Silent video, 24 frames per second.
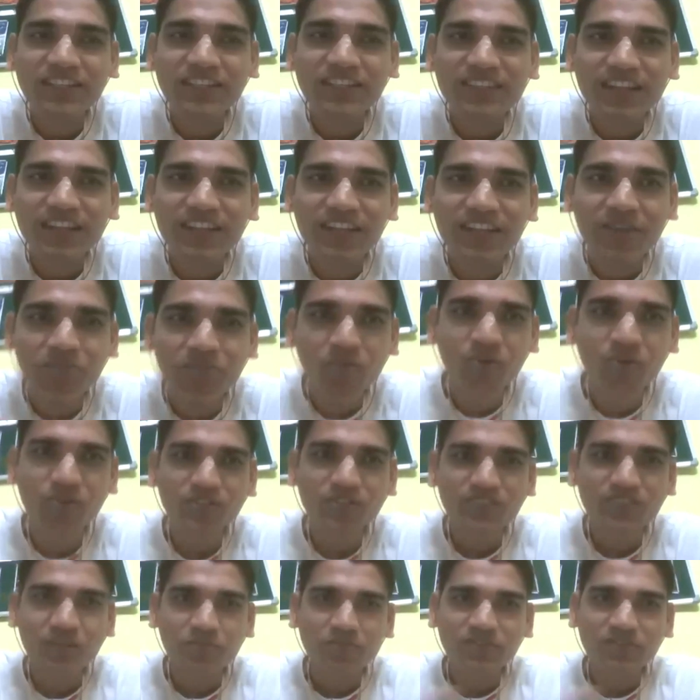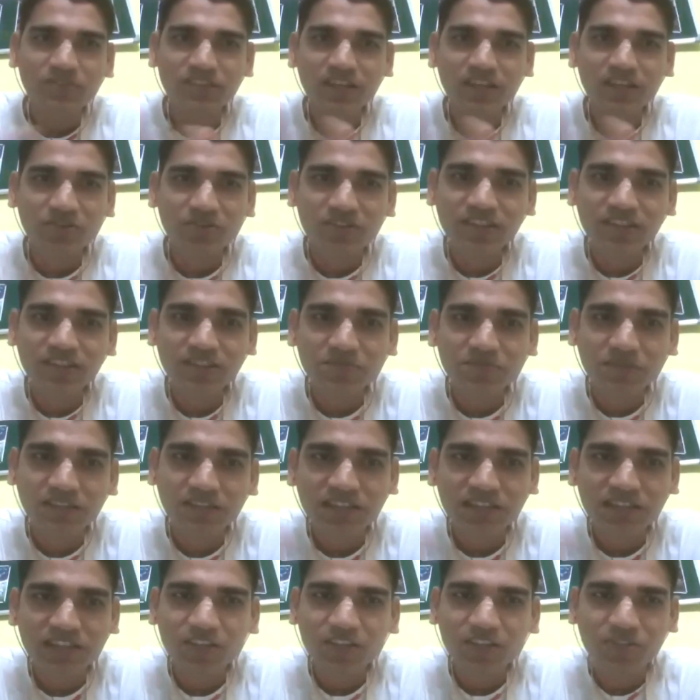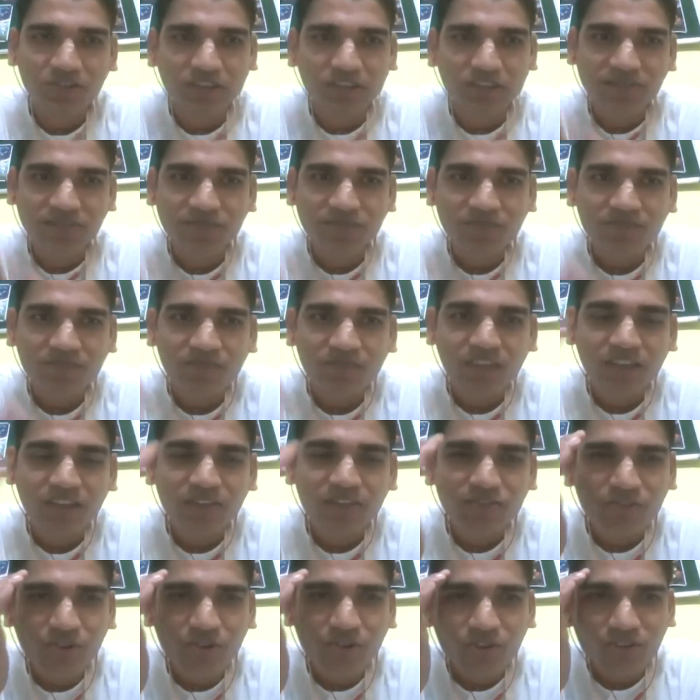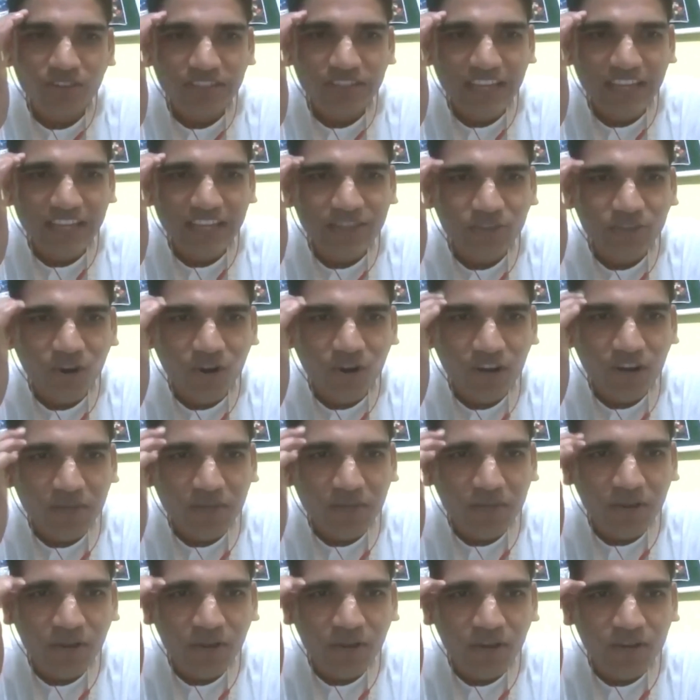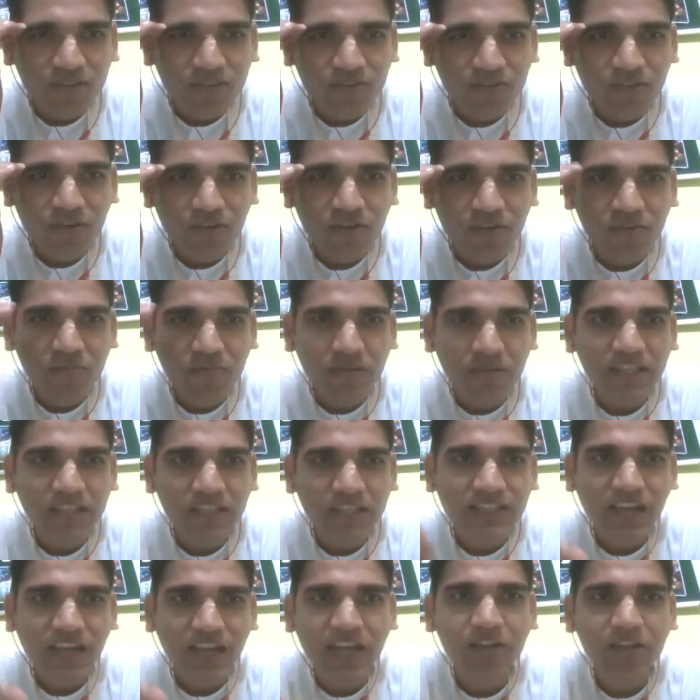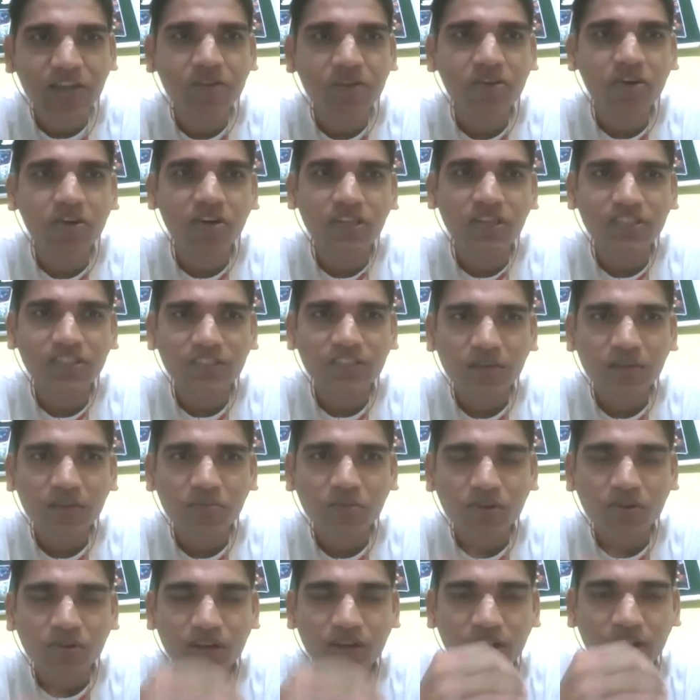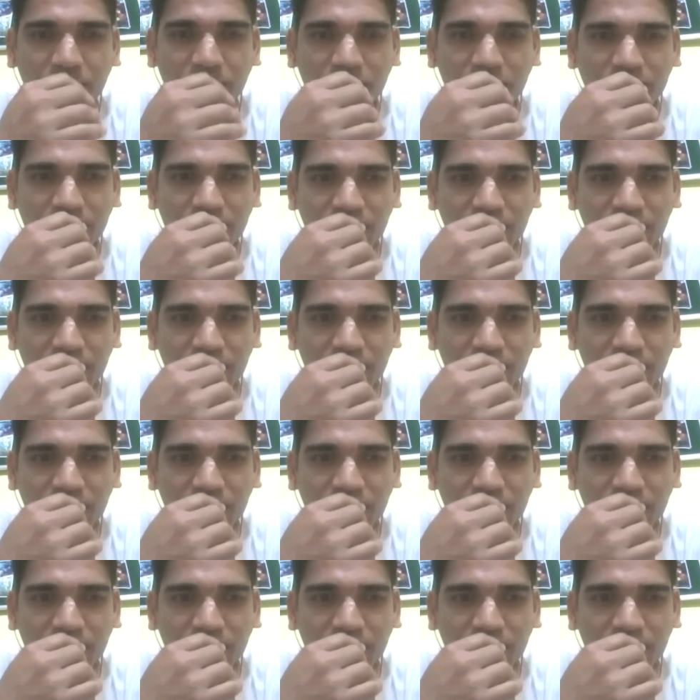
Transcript: is under mode, suppose that goodness person ignore them, so their thought will also will decide according their mode now.